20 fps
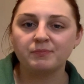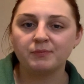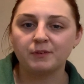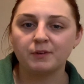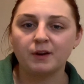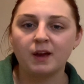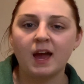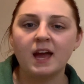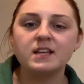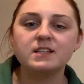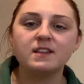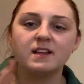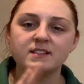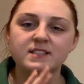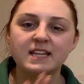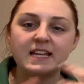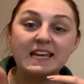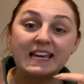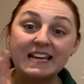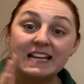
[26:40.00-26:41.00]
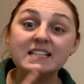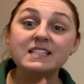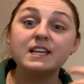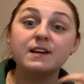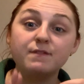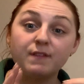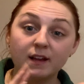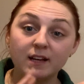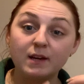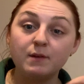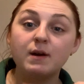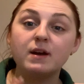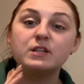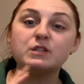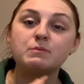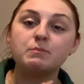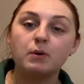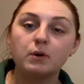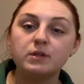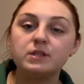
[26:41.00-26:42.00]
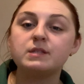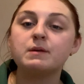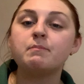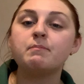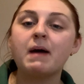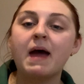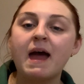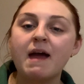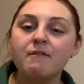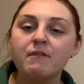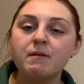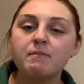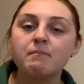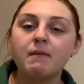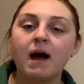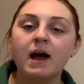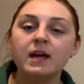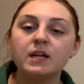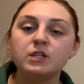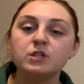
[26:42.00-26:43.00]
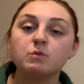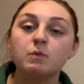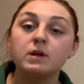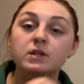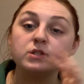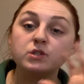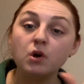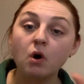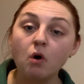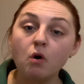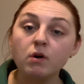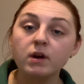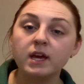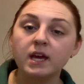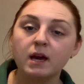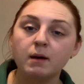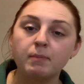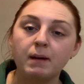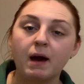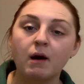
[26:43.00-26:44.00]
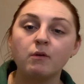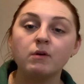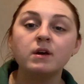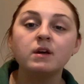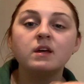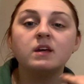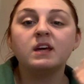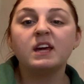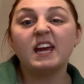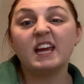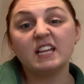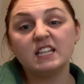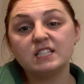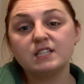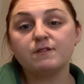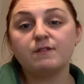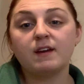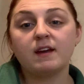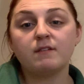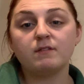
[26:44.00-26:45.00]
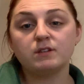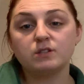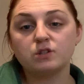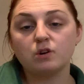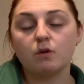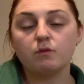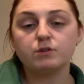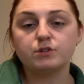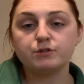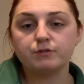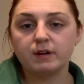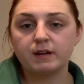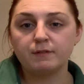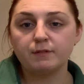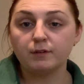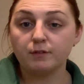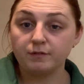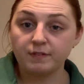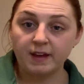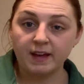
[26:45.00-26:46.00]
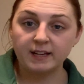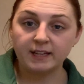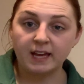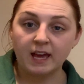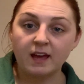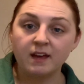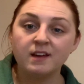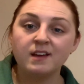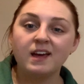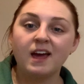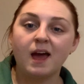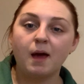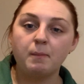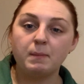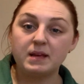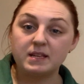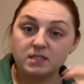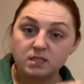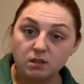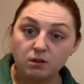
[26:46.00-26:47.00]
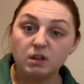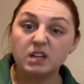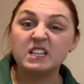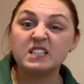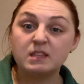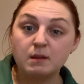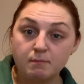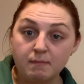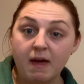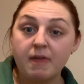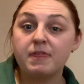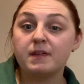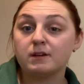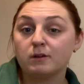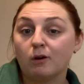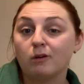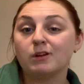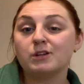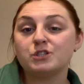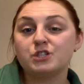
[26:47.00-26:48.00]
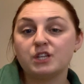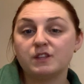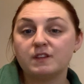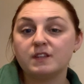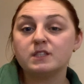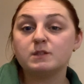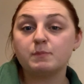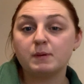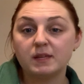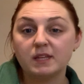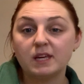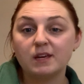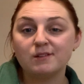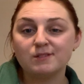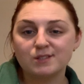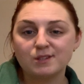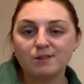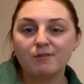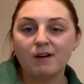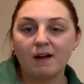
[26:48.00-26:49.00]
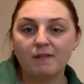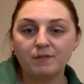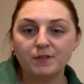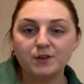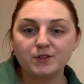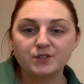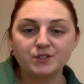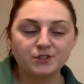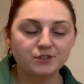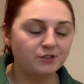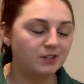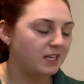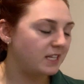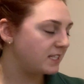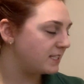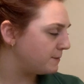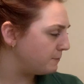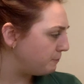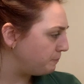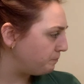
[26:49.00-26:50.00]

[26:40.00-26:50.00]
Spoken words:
Okay, so that's an easy evaluation point to bear in mind when talking about interference or retrieval failure, is the methodology that's been used around those studies.